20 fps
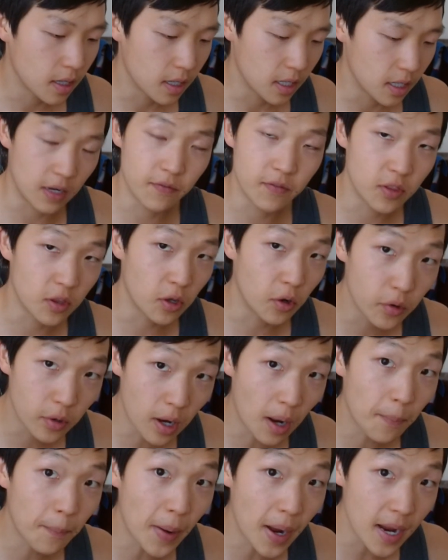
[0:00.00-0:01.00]
Even though you're
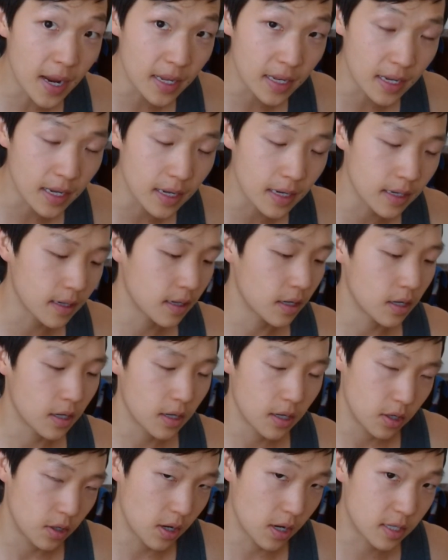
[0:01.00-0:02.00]
not buying it,
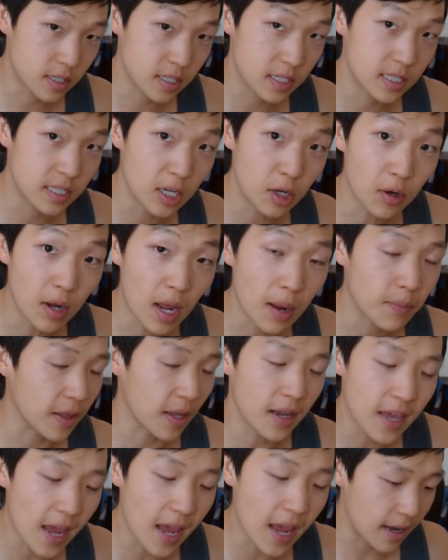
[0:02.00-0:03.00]
it's still gambling.
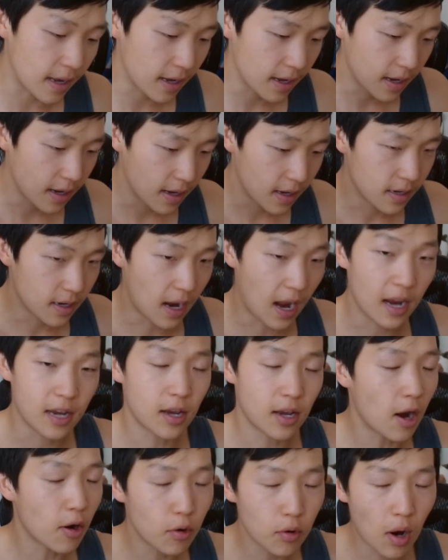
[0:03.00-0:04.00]
Again, I
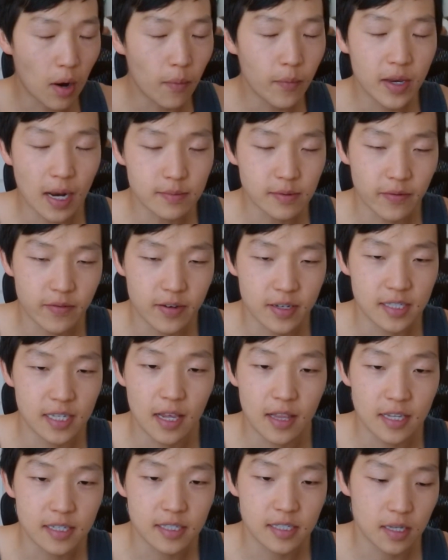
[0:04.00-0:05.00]
don't know how many times I have to say
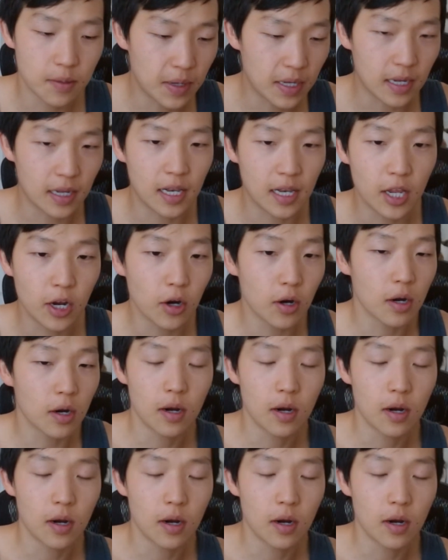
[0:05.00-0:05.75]
this to make it clear.